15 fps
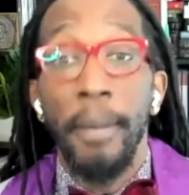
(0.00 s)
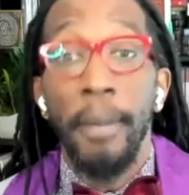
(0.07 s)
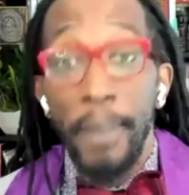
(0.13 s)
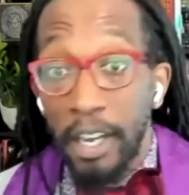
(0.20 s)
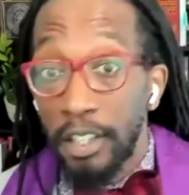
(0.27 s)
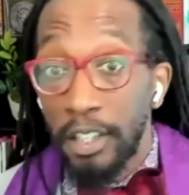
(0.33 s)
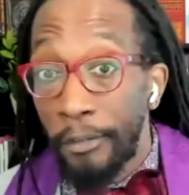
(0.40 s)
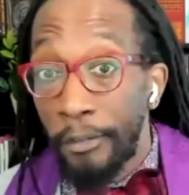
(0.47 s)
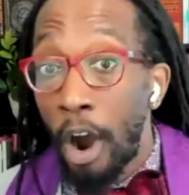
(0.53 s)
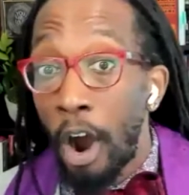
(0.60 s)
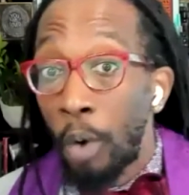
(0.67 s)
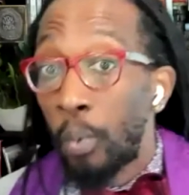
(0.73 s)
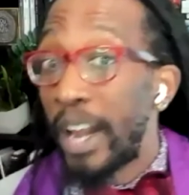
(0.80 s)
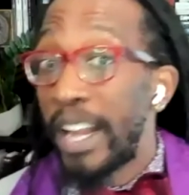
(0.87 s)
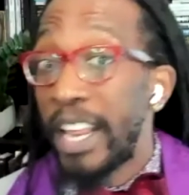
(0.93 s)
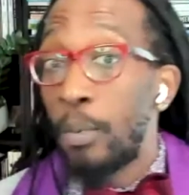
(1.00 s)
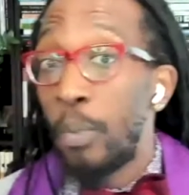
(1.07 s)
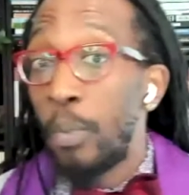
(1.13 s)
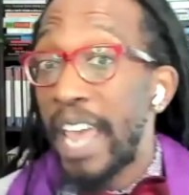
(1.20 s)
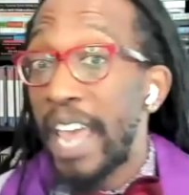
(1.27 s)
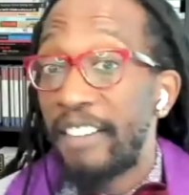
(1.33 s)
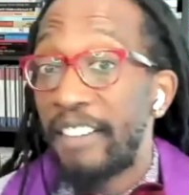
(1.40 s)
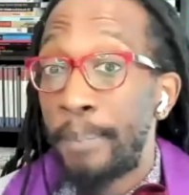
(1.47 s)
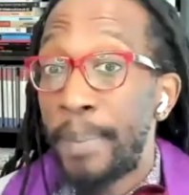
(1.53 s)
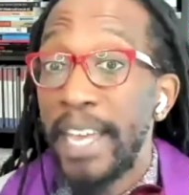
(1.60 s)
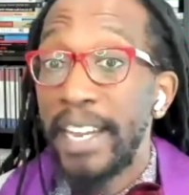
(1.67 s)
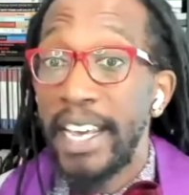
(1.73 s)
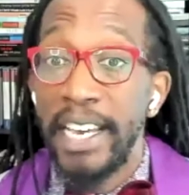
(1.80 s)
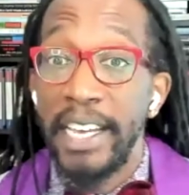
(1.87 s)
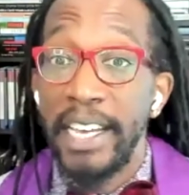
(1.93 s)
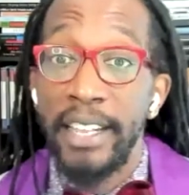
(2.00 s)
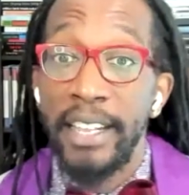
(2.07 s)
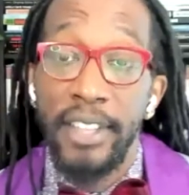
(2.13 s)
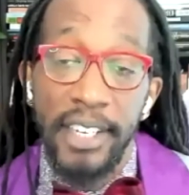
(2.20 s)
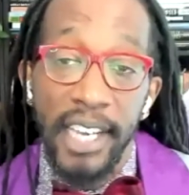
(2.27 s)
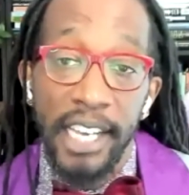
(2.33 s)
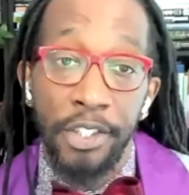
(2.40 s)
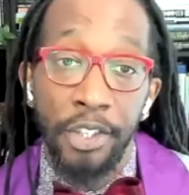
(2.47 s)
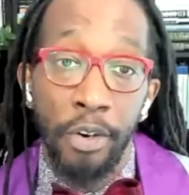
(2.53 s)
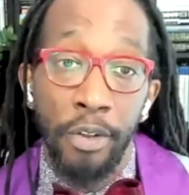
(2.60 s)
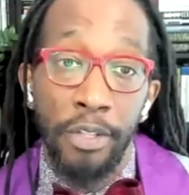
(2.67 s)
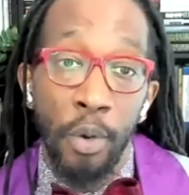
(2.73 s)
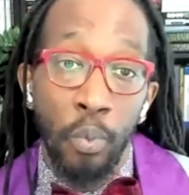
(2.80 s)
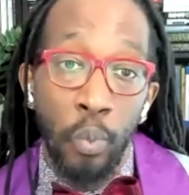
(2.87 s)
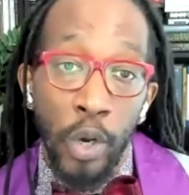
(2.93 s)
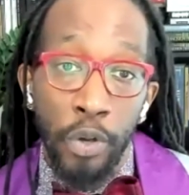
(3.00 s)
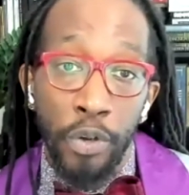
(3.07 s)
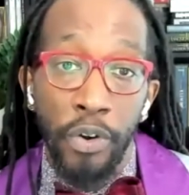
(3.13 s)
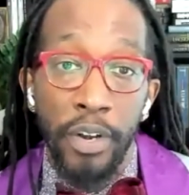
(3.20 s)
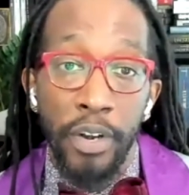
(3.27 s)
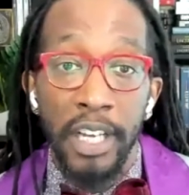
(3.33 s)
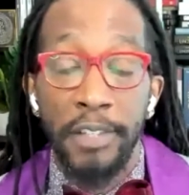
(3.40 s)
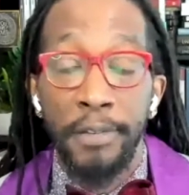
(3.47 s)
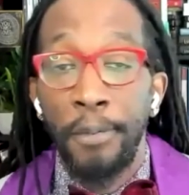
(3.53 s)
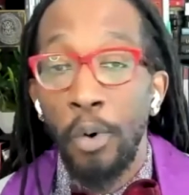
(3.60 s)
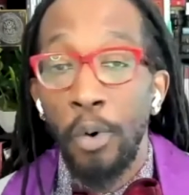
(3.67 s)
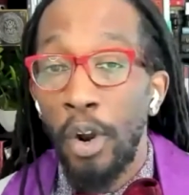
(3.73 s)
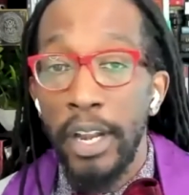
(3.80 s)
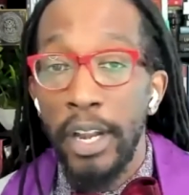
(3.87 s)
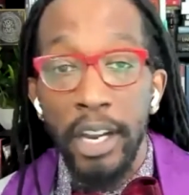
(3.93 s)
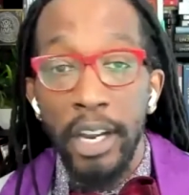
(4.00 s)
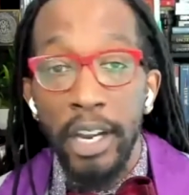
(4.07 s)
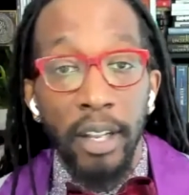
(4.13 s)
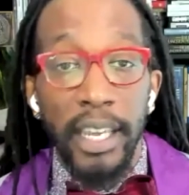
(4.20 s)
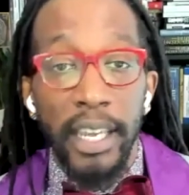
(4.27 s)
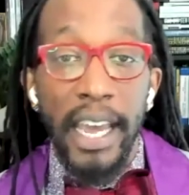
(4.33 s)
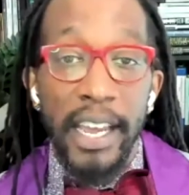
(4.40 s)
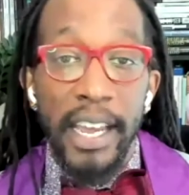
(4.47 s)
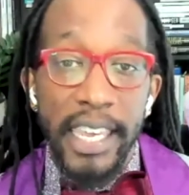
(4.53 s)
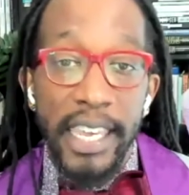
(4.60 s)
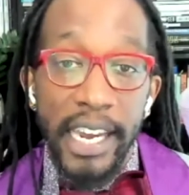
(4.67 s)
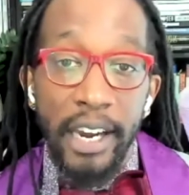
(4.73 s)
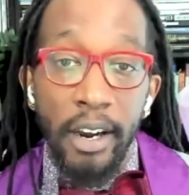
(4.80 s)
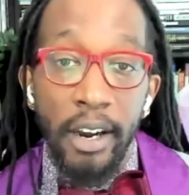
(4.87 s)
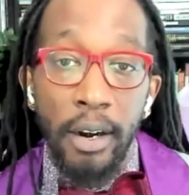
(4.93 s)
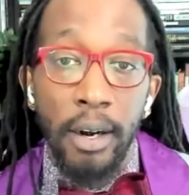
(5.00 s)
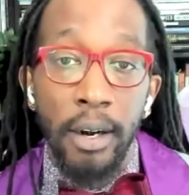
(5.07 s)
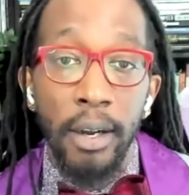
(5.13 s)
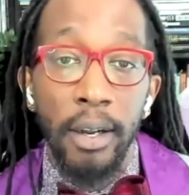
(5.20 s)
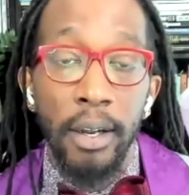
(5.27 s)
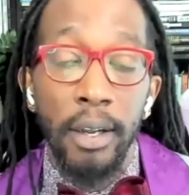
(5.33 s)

because already we have been in the desert, the wilderness, for nearly a year.